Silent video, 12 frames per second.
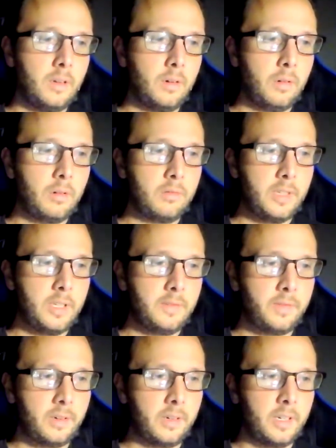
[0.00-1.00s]
or
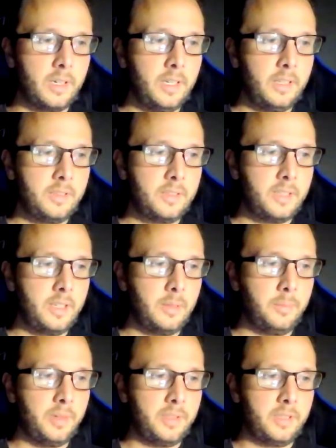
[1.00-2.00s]
leave her in
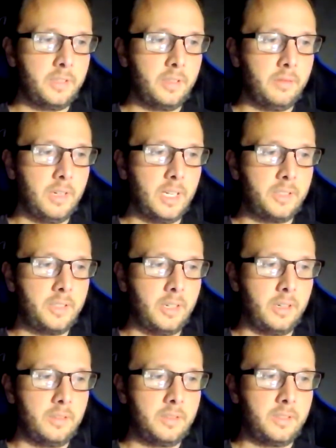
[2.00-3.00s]
seated position like
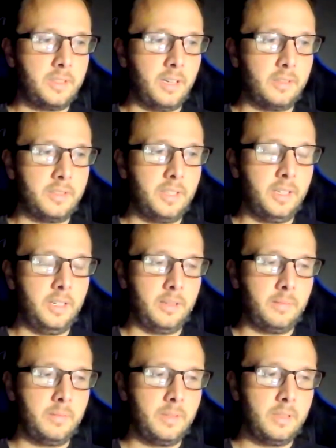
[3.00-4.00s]
chair style
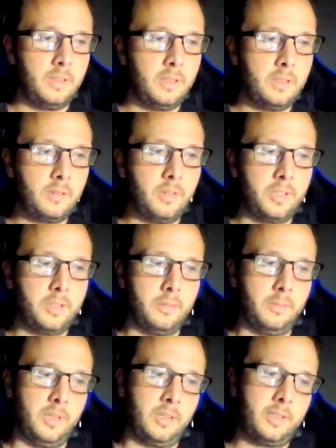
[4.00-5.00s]
sitting, question
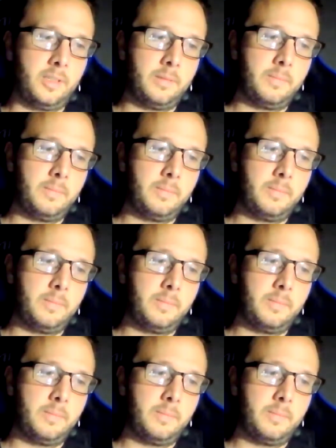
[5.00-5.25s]
mark.